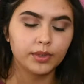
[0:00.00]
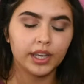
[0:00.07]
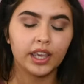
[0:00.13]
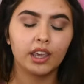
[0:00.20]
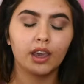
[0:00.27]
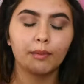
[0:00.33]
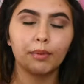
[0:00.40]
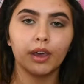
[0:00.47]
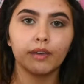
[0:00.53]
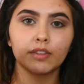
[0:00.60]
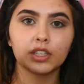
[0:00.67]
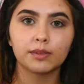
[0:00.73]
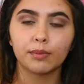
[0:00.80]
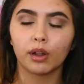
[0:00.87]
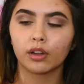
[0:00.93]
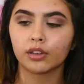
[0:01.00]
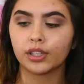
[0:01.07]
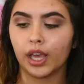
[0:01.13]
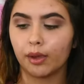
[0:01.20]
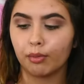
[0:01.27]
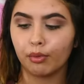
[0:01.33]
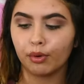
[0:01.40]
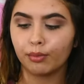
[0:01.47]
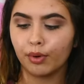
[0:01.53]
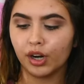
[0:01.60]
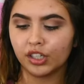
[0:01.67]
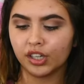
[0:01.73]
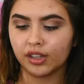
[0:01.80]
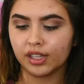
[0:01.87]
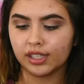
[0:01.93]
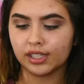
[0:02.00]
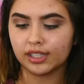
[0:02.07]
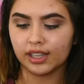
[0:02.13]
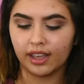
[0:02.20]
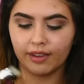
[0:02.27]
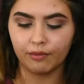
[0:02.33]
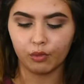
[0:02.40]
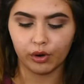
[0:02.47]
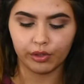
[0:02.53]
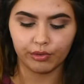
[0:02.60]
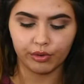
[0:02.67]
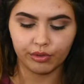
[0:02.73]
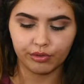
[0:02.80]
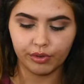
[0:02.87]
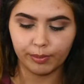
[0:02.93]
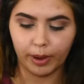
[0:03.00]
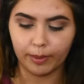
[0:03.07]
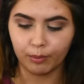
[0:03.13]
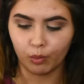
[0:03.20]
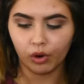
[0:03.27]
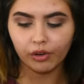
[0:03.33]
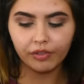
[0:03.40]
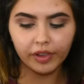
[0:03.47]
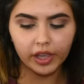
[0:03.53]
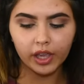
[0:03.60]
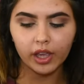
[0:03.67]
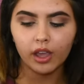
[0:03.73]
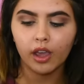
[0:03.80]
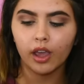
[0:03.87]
I'm taking a bit of a smaller taper brush, and this is the M four thirty-three by Morphe,